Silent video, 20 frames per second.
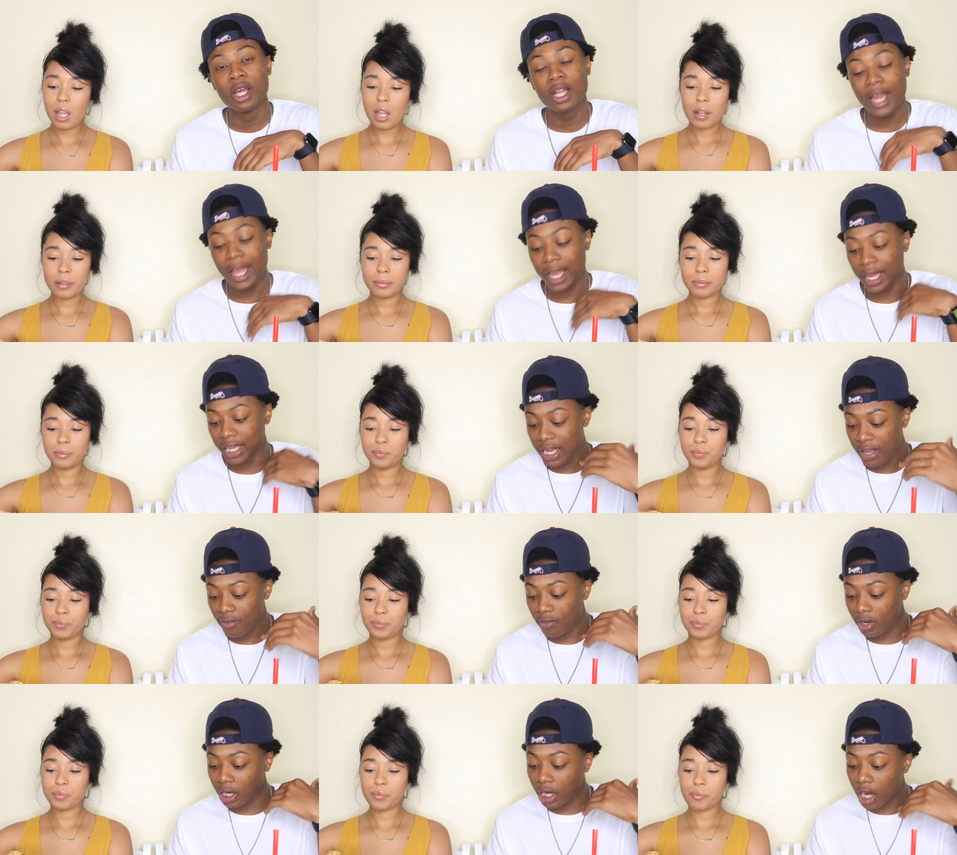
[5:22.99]

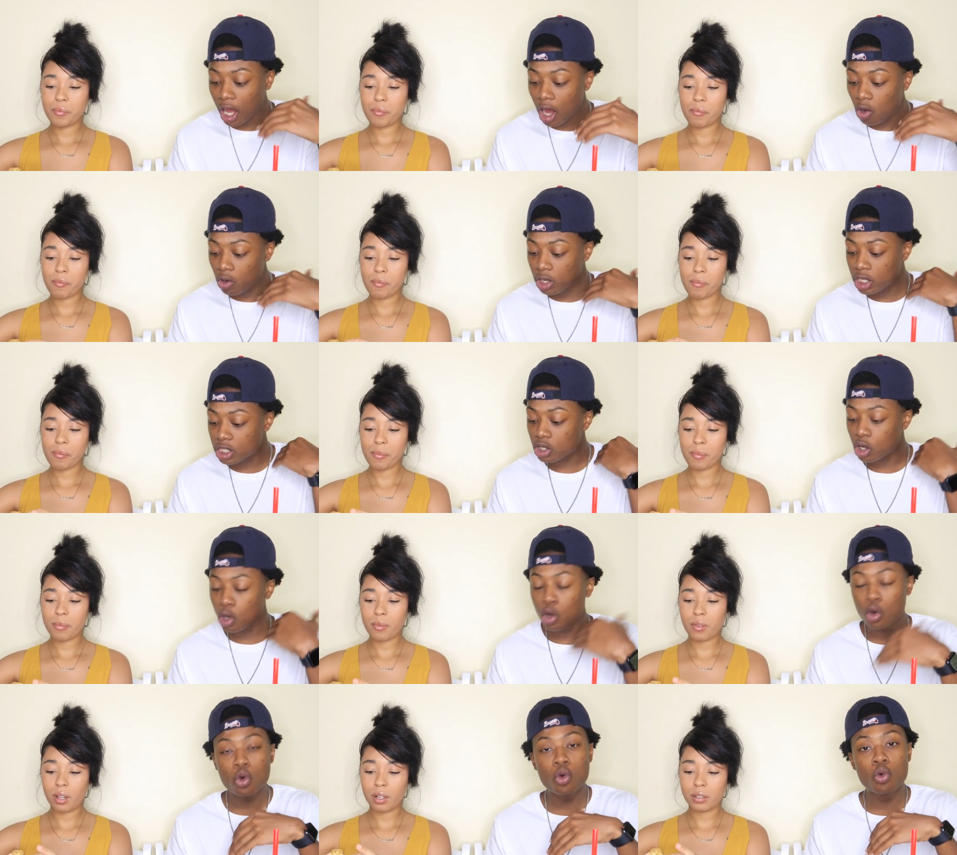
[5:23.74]
Speaker 1: Like living alone
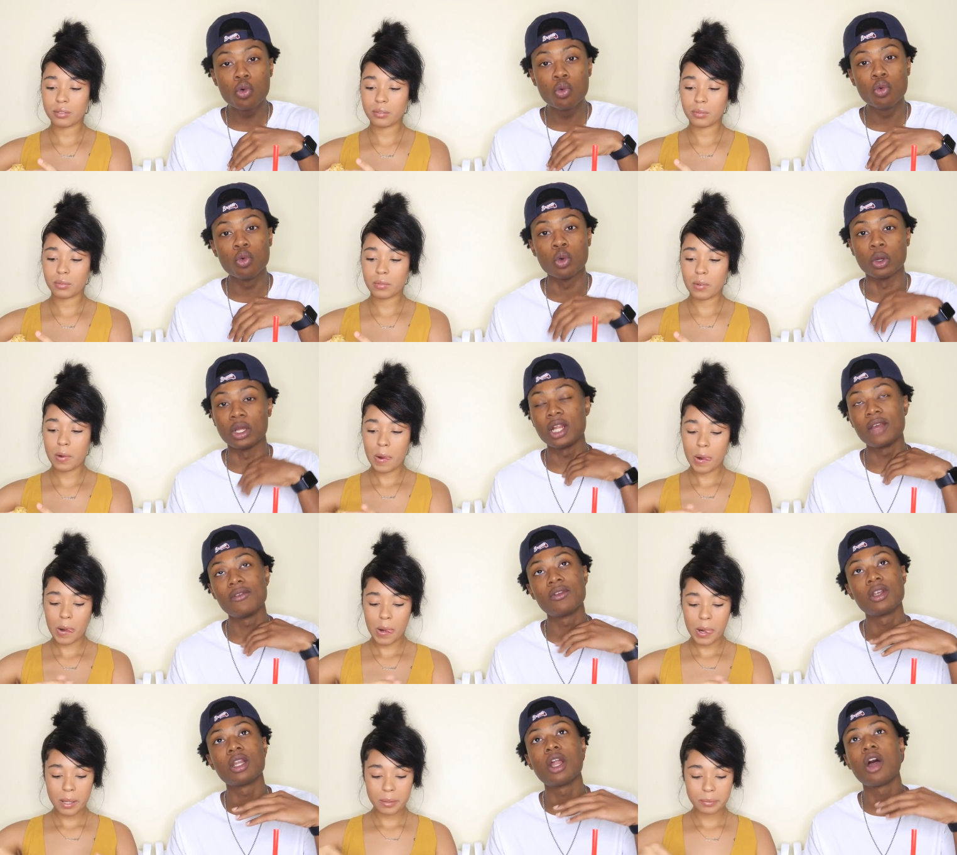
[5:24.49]
is cool.
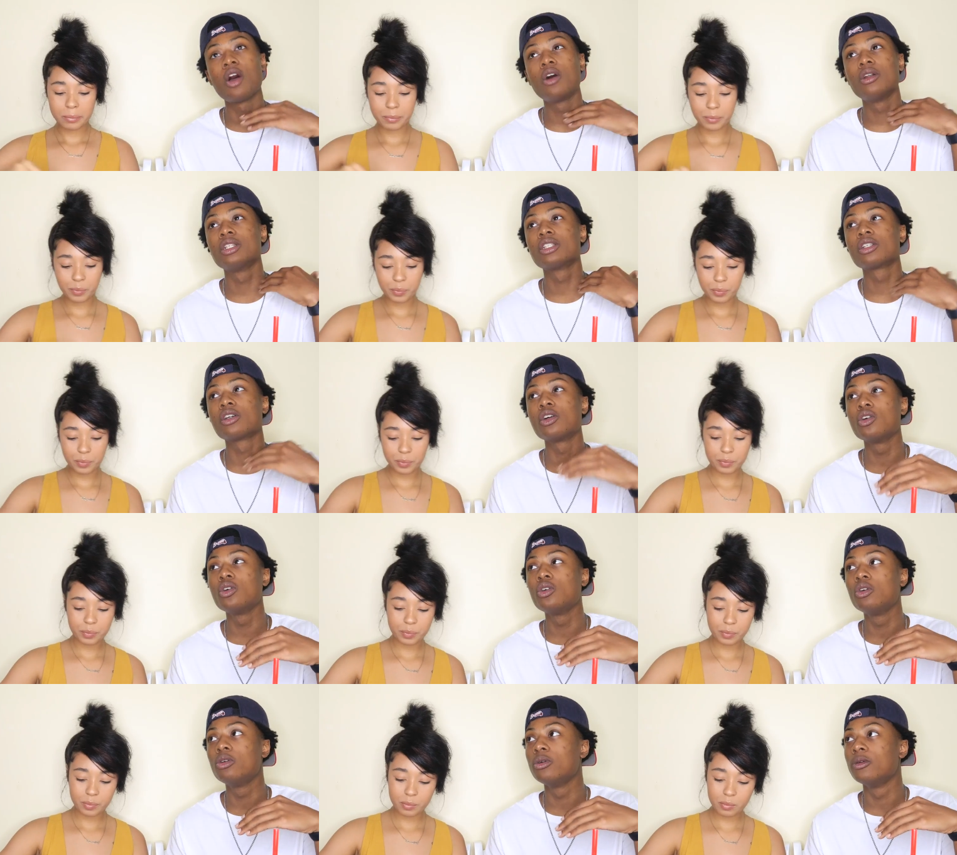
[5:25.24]
Living alone is
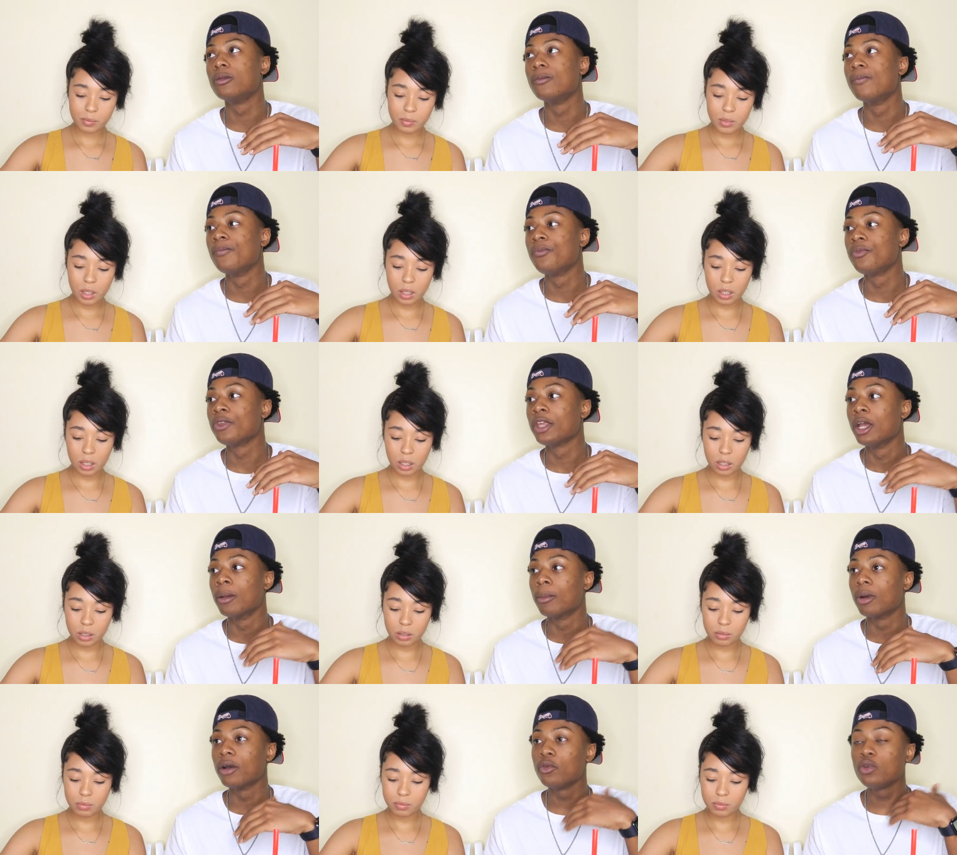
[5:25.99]
cool.
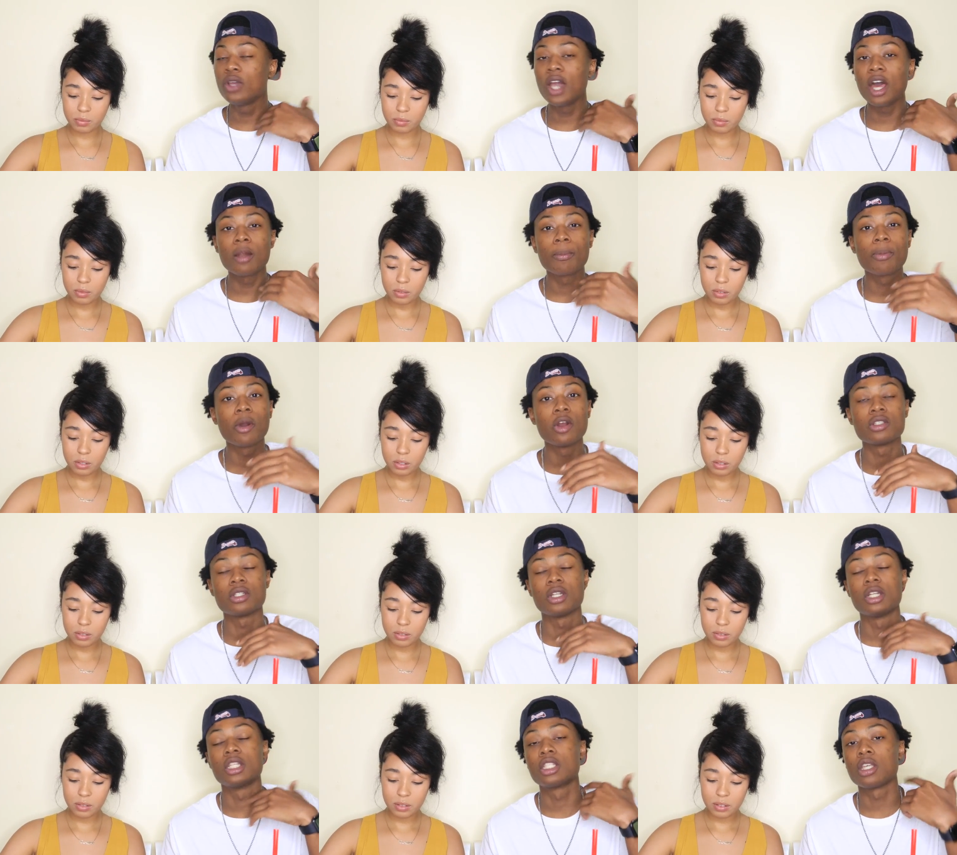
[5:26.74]
Yeah. But if you got a
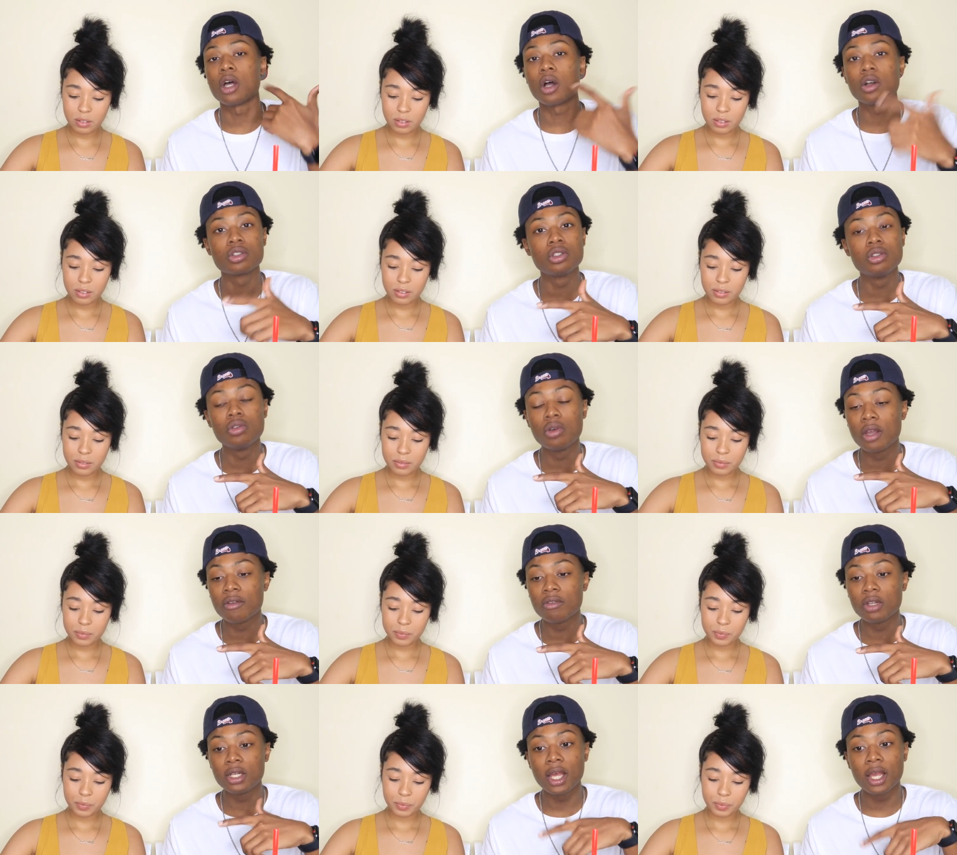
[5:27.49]
person to talk
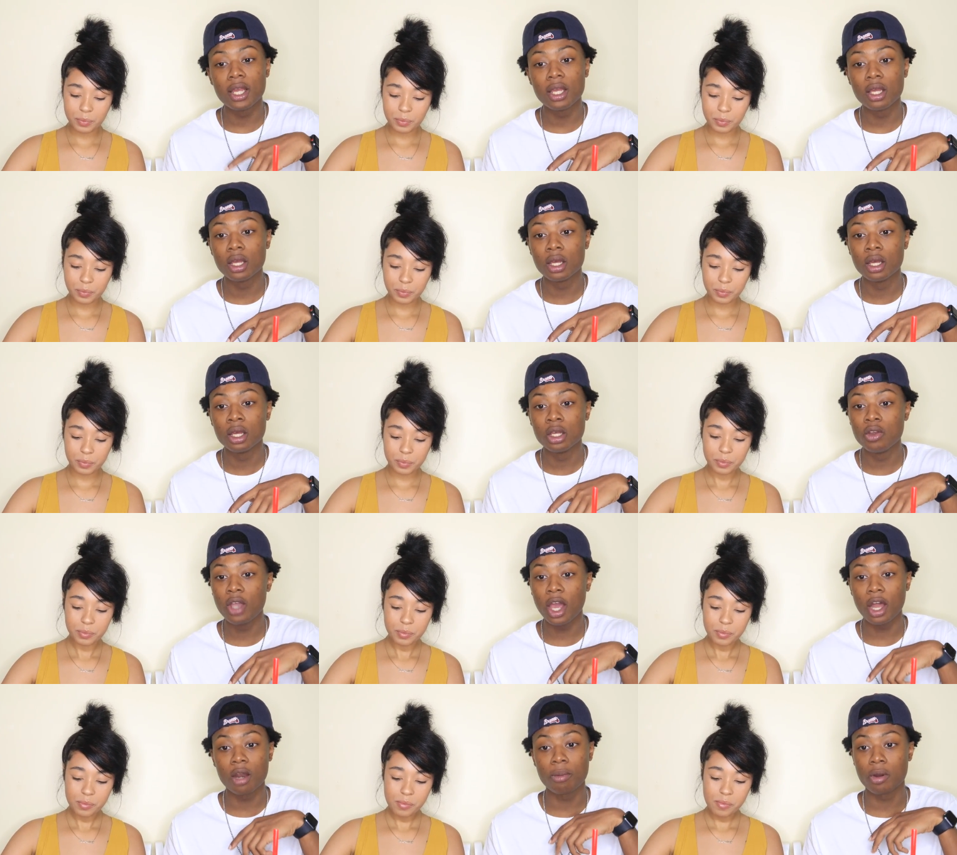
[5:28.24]
to every day,
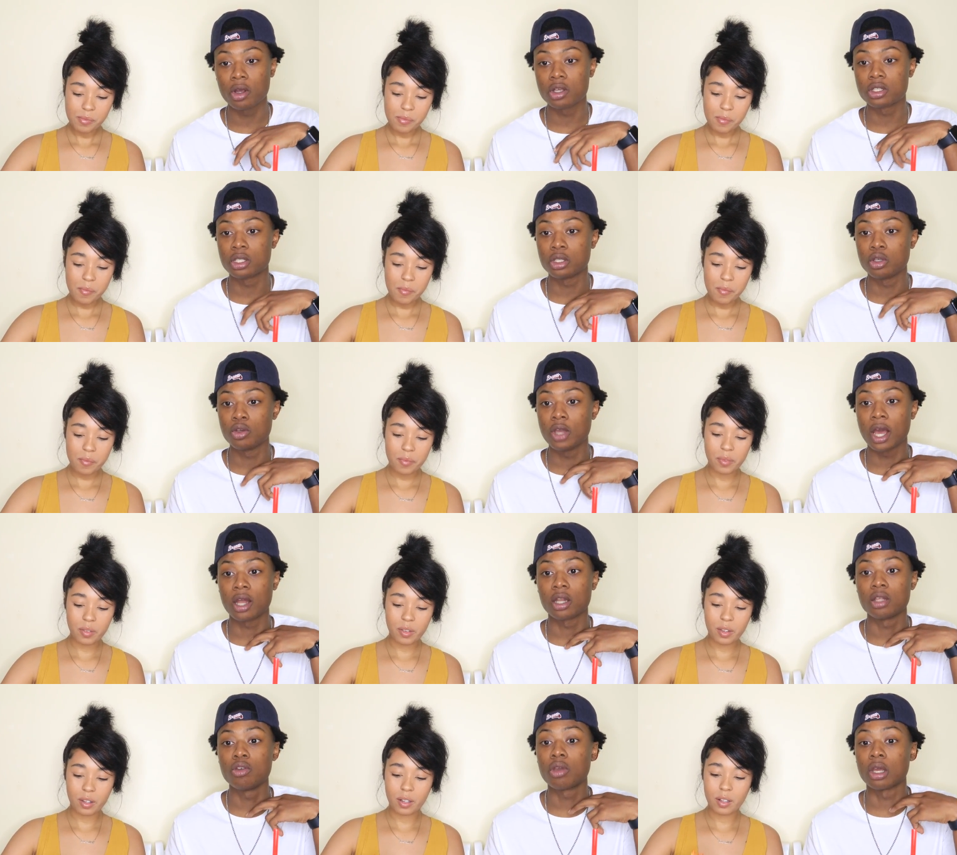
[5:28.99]
you got a person
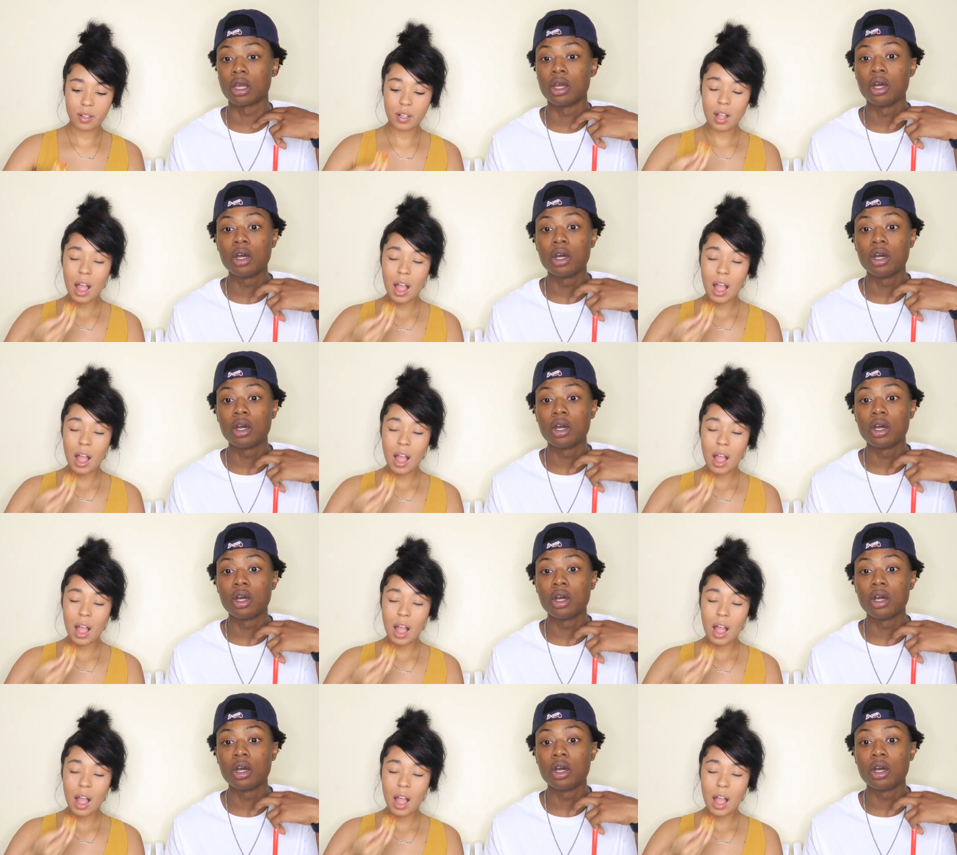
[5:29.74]
you got you can